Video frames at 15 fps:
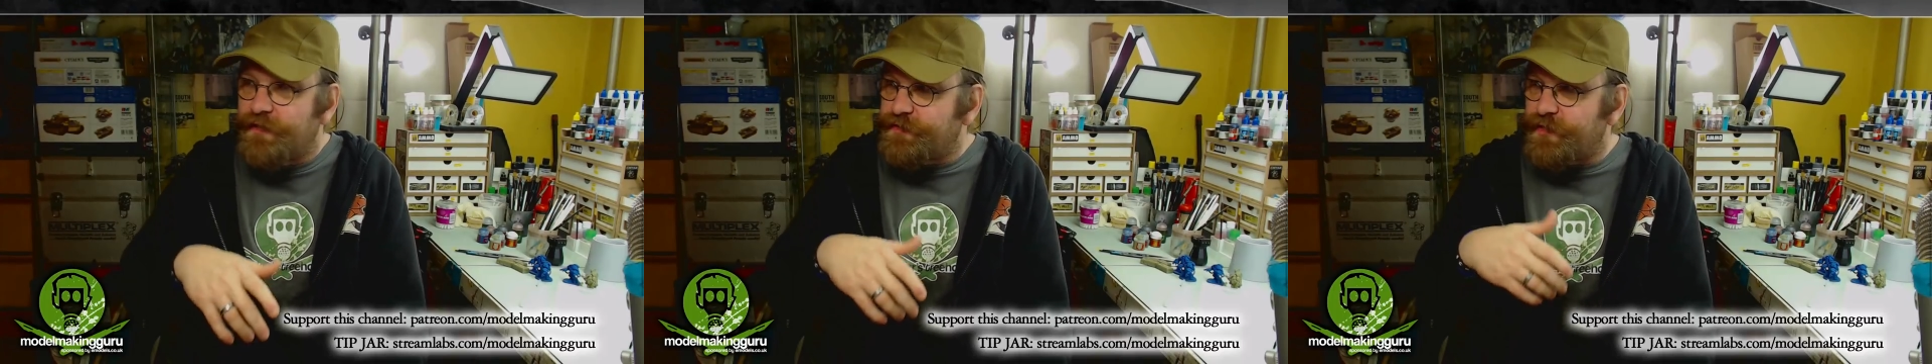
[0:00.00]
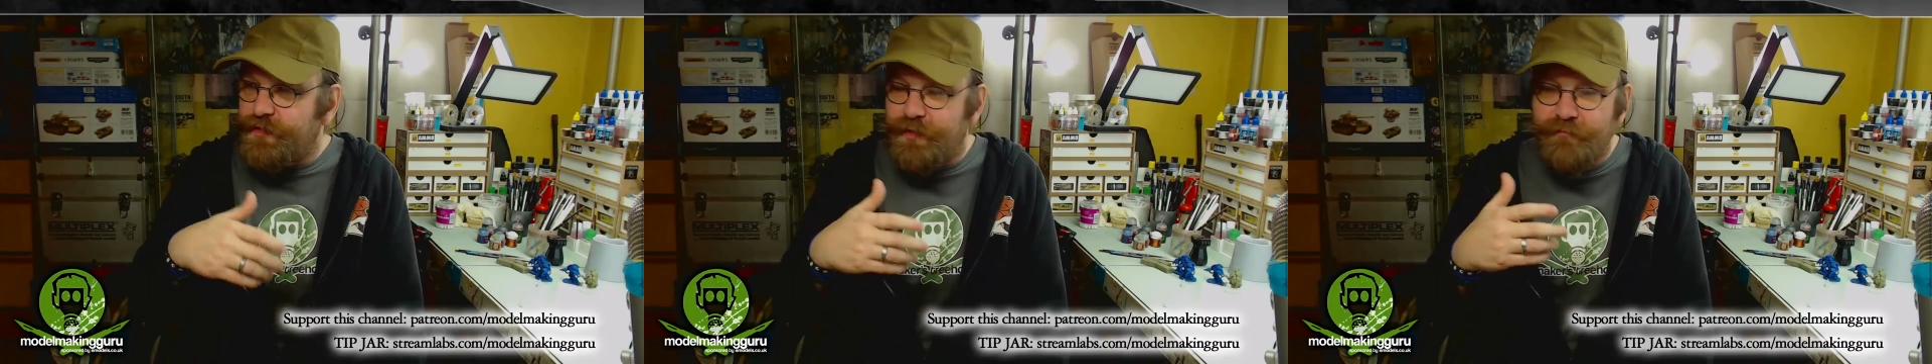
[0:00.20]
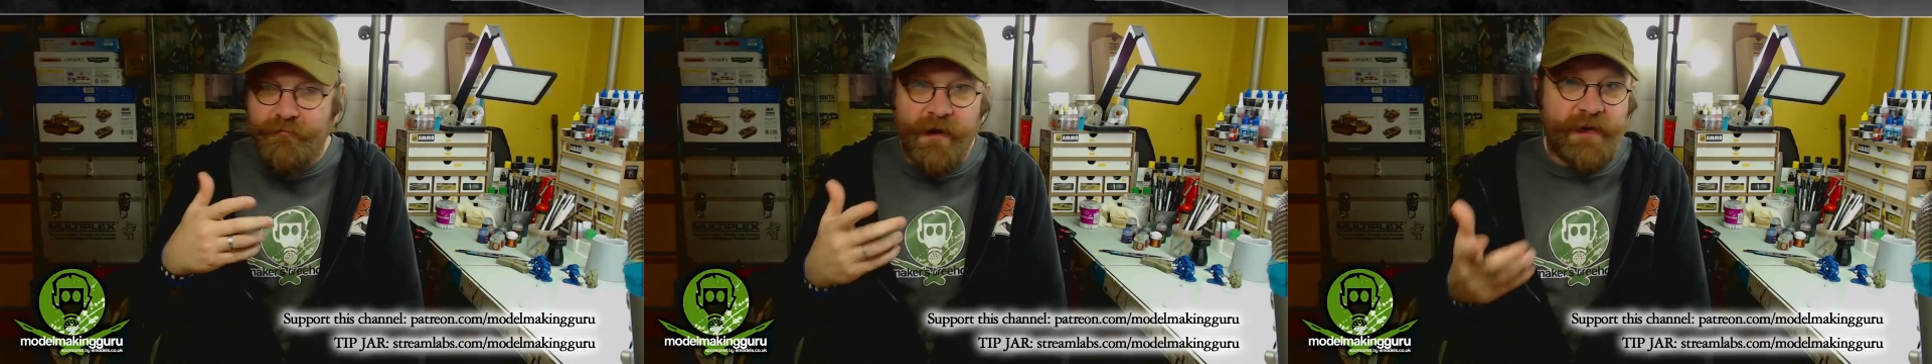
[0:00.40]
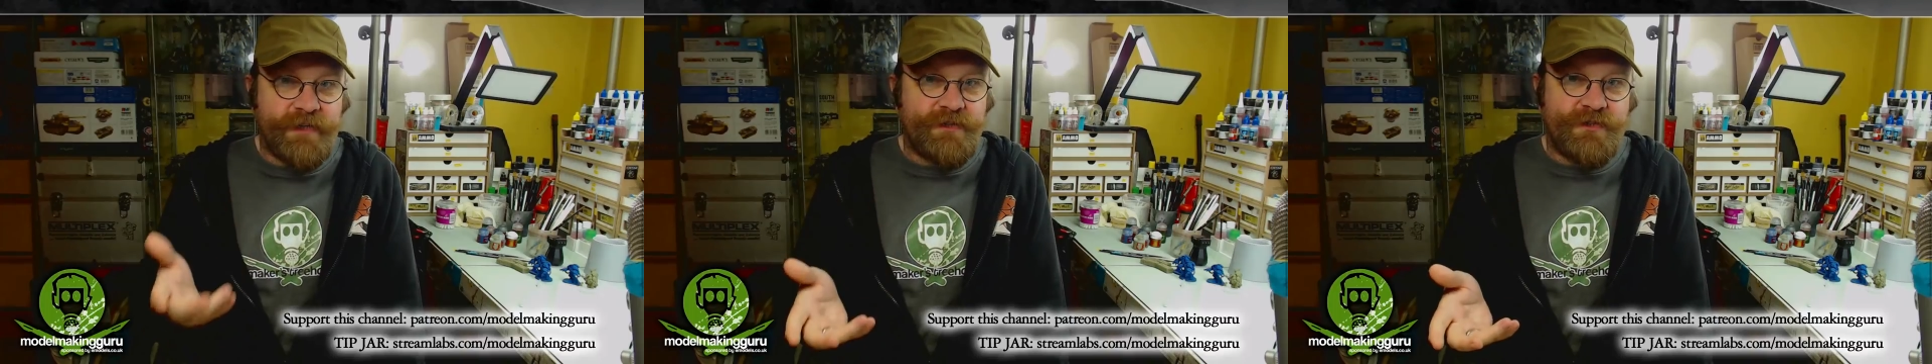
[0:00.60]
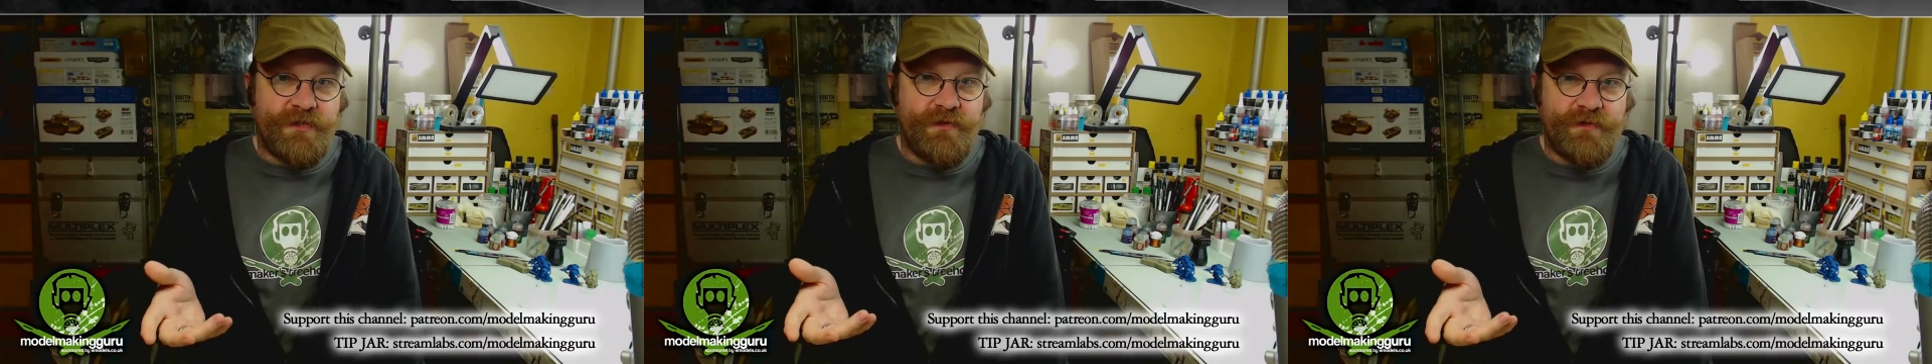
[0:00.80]
So you
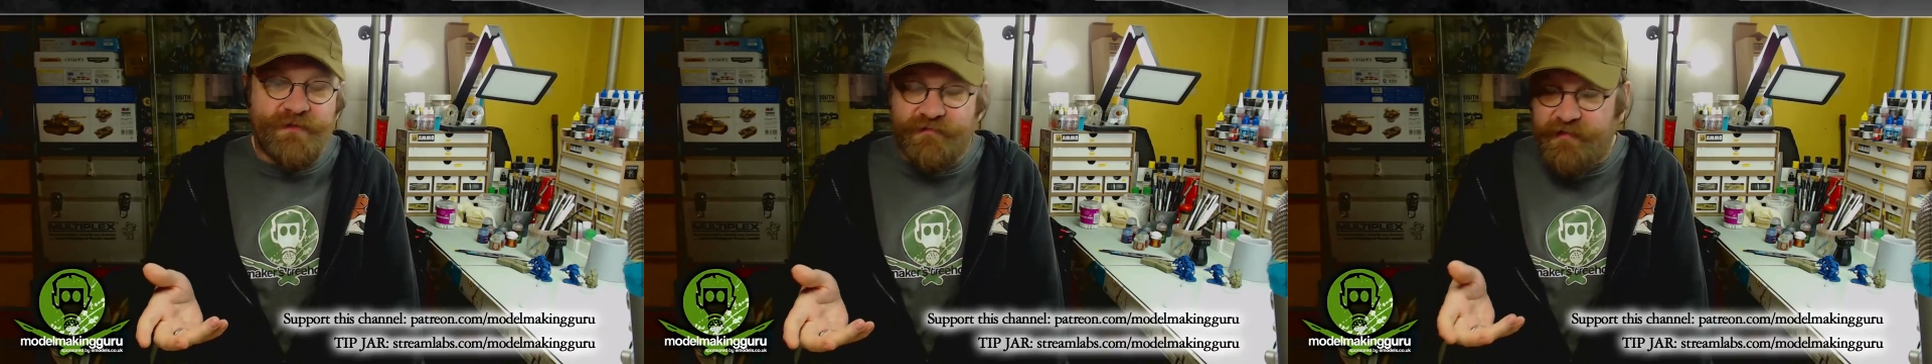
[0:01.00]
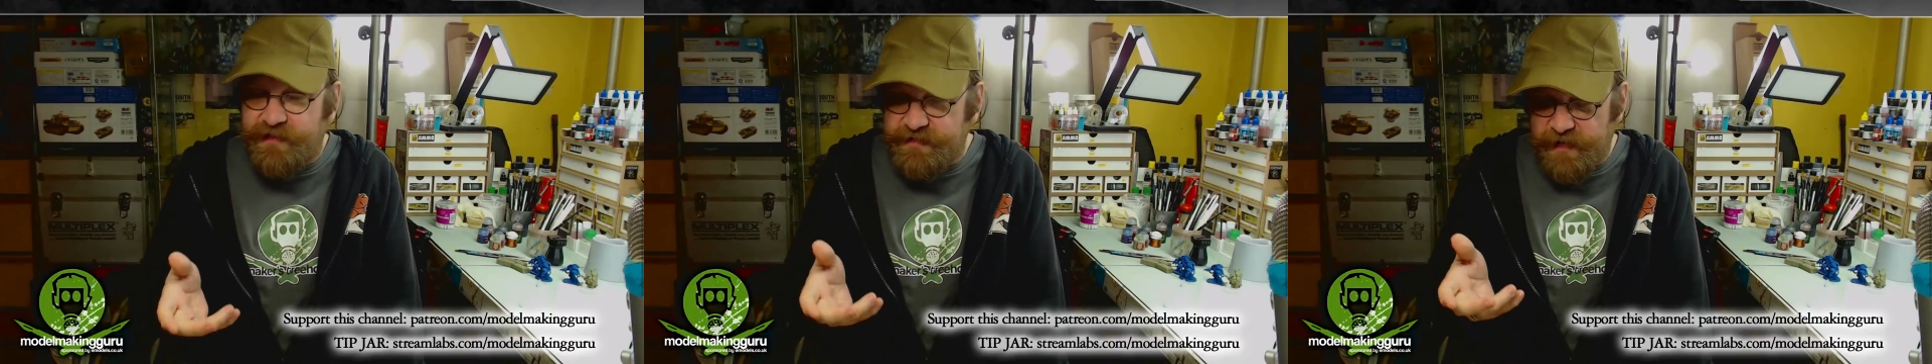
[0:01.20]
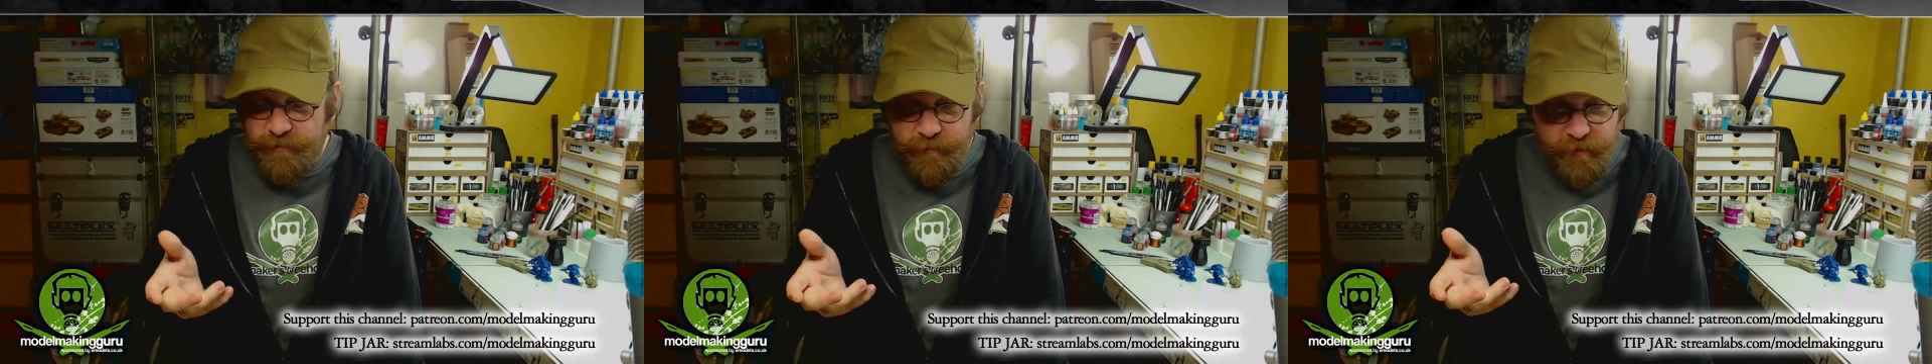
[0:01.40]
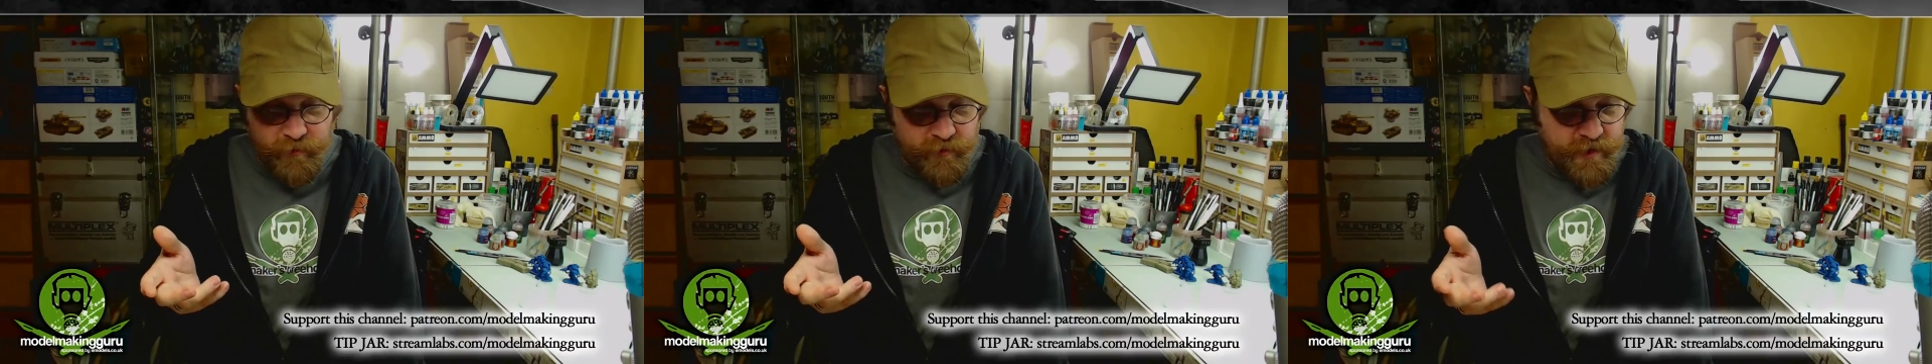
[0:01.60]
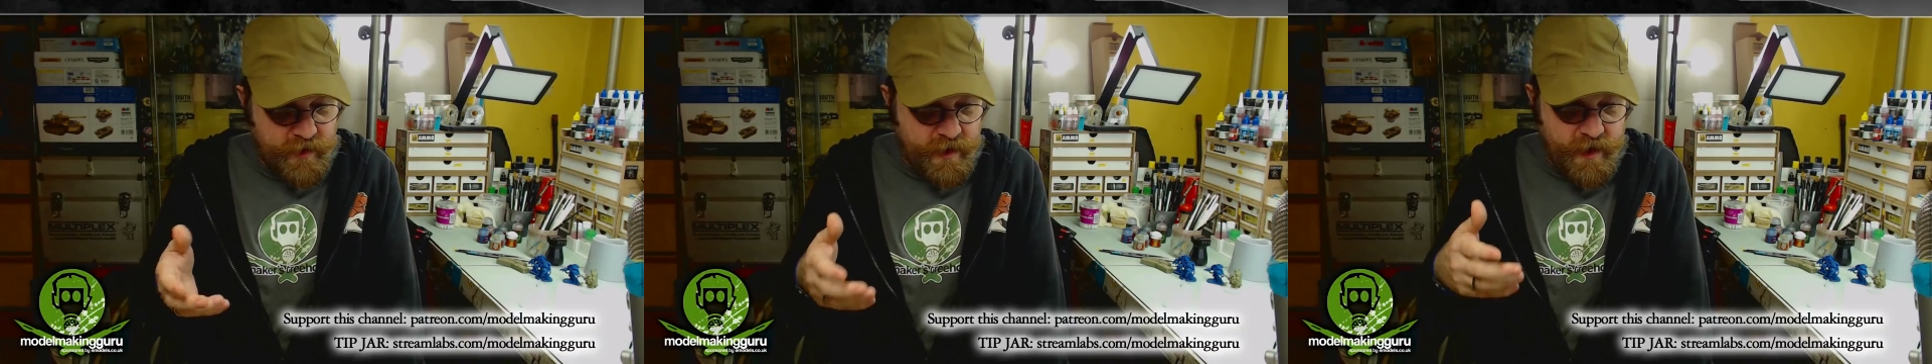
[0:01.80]
might choose, for
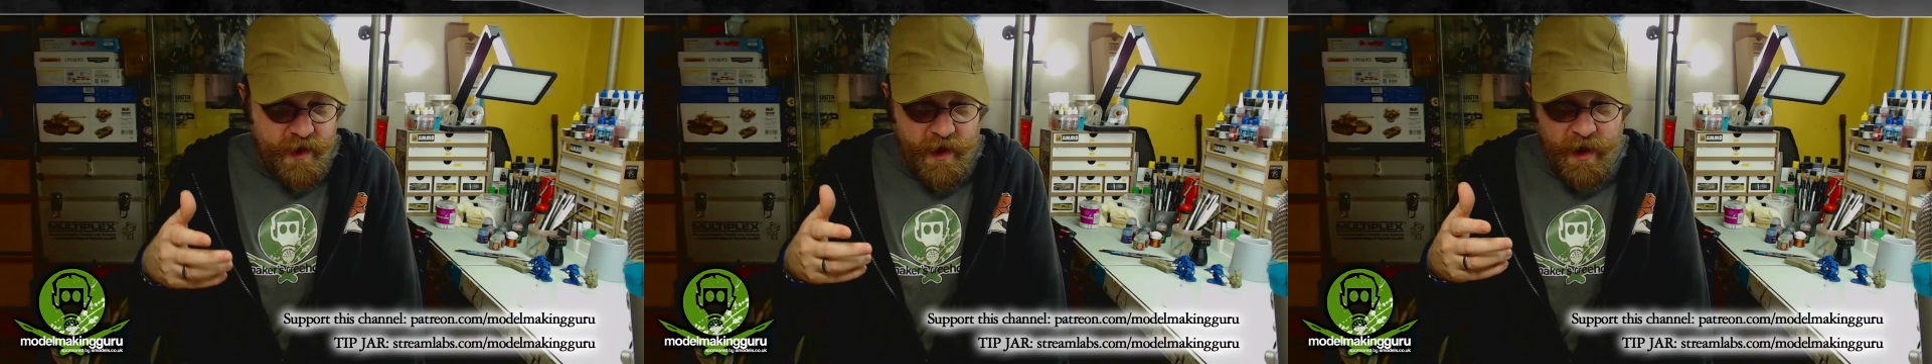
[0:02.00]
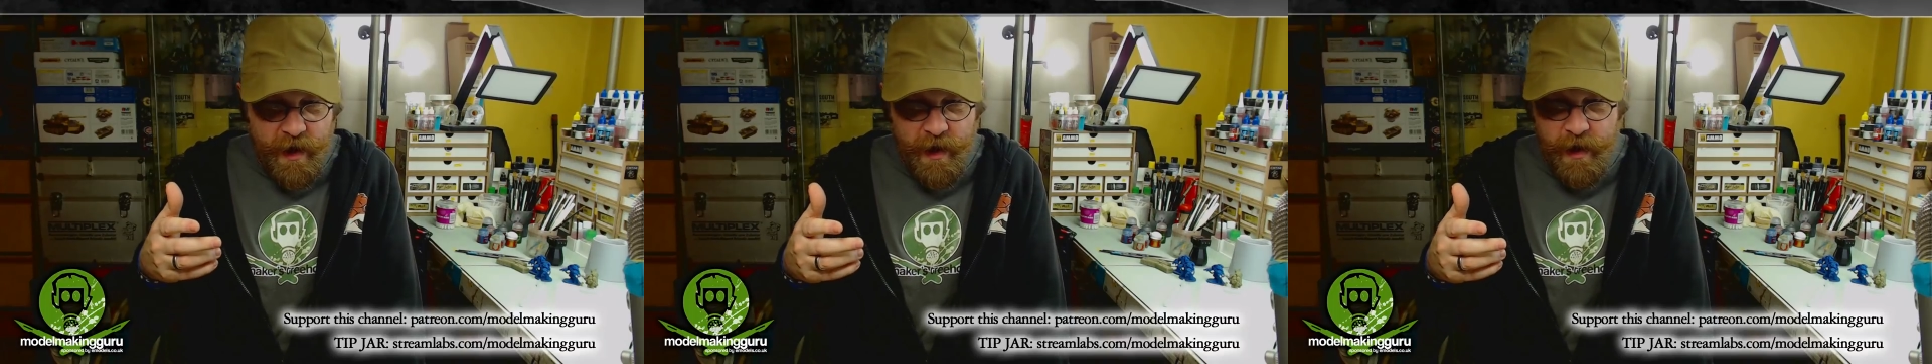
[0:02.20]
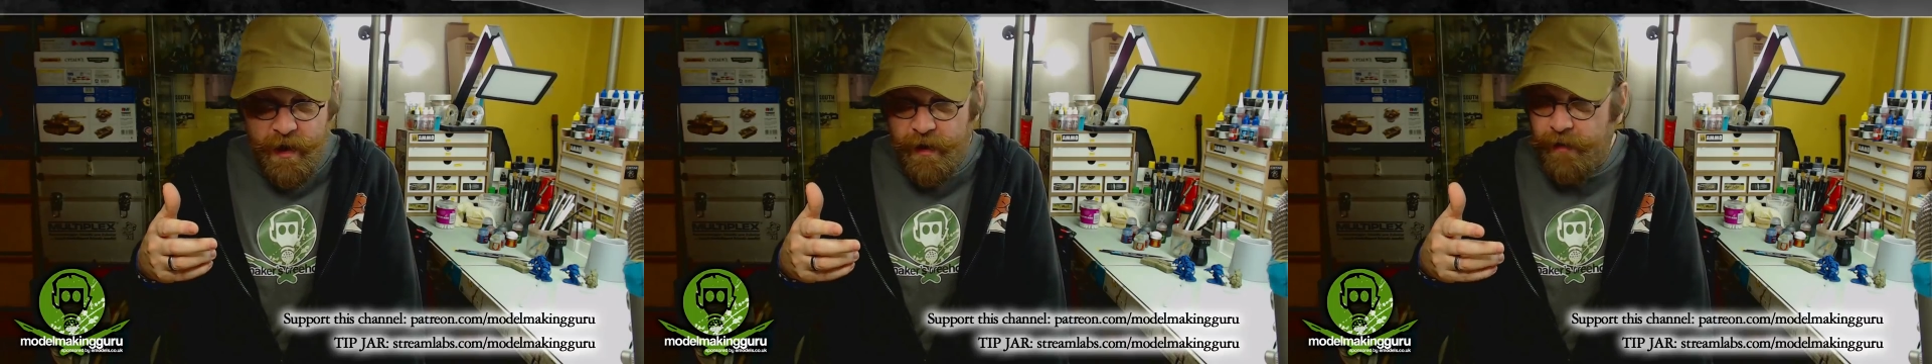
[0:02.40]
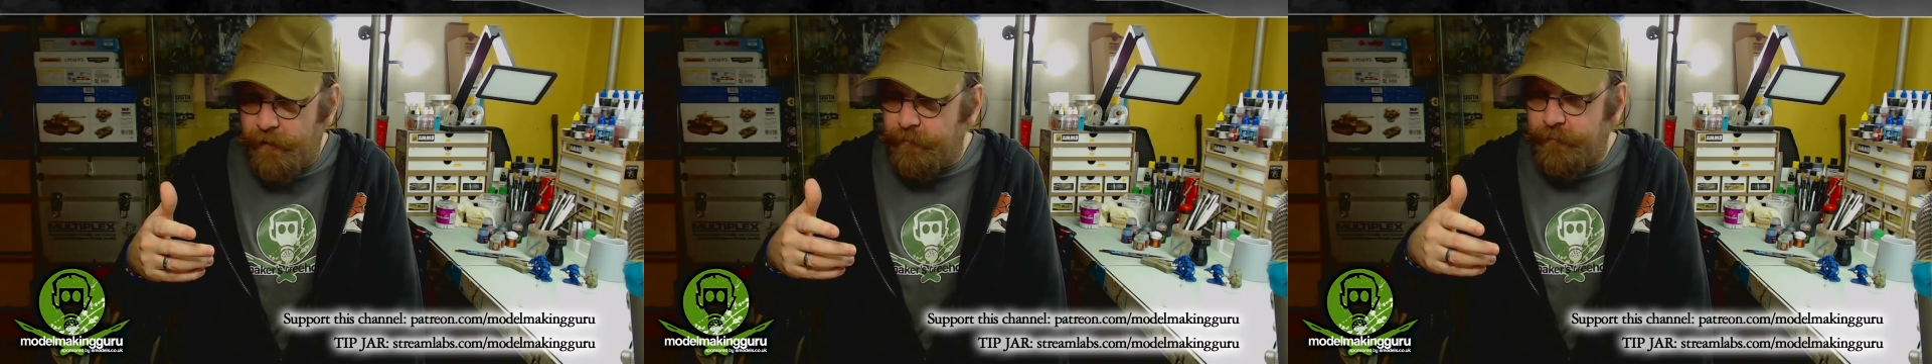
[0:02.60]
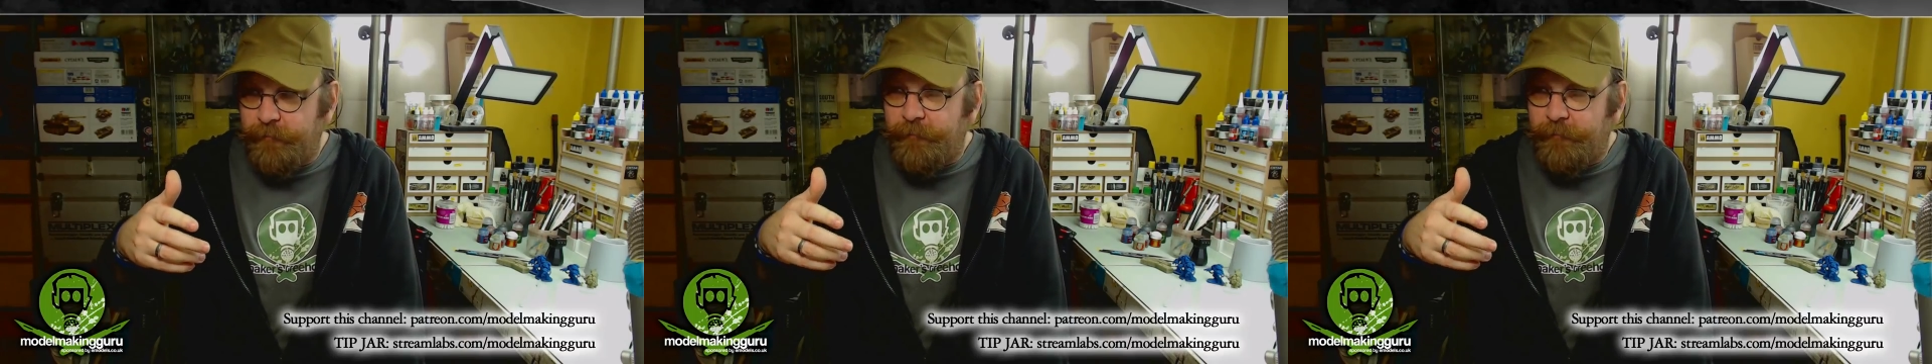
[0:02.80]
example, uh,